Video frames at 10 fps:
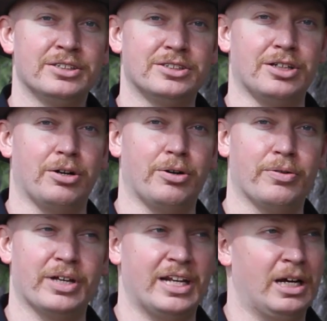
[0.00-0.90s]

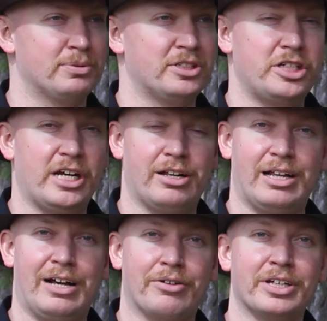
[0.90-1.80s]
so it helps the
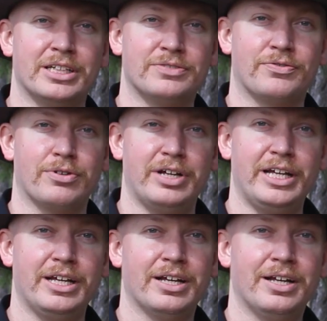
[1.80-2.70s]
channel out. It's
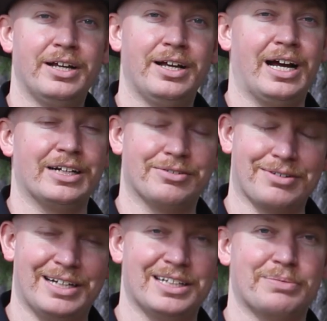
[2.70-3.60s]
free. I'd
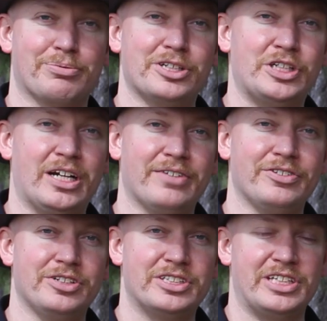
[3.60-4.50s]
greatly appreciate it
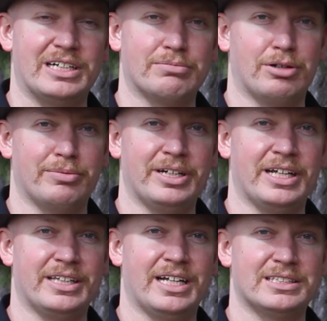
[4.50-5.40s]
if you just take a moment,
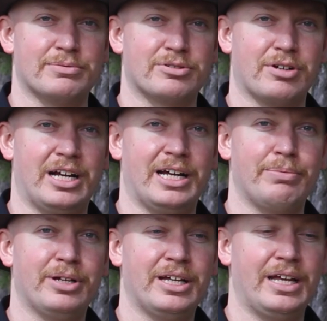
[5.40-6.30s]
hit that
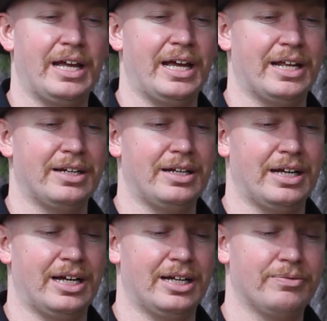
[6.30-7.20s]
subscribe, and
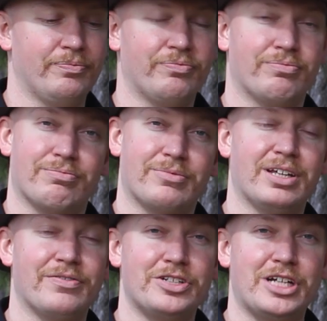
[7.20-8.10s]

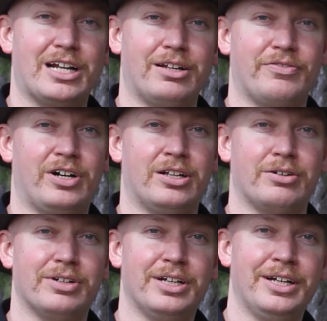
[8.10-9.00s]
give the channel a
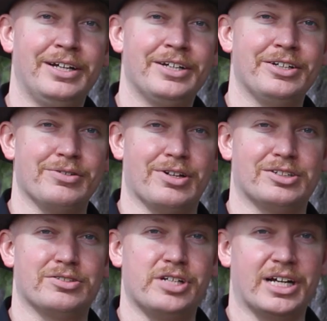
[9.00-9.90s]
follow. You can
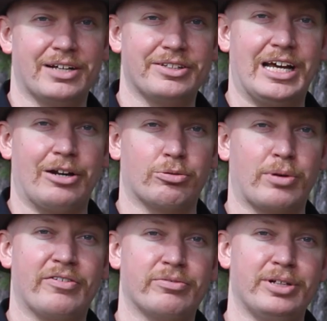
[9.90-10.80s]
also check out the Idaho
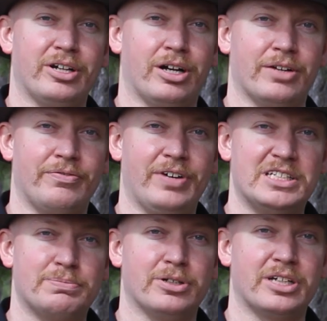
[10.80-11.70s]
Rifleman on
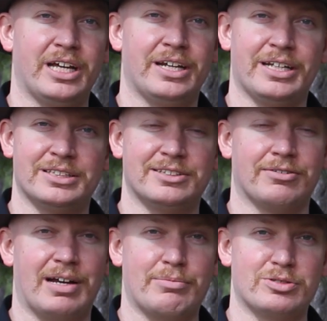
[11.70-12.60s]
Facebook and
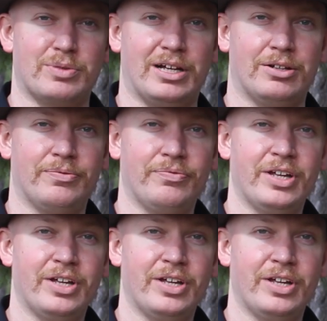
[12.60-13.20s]
Instagram as well.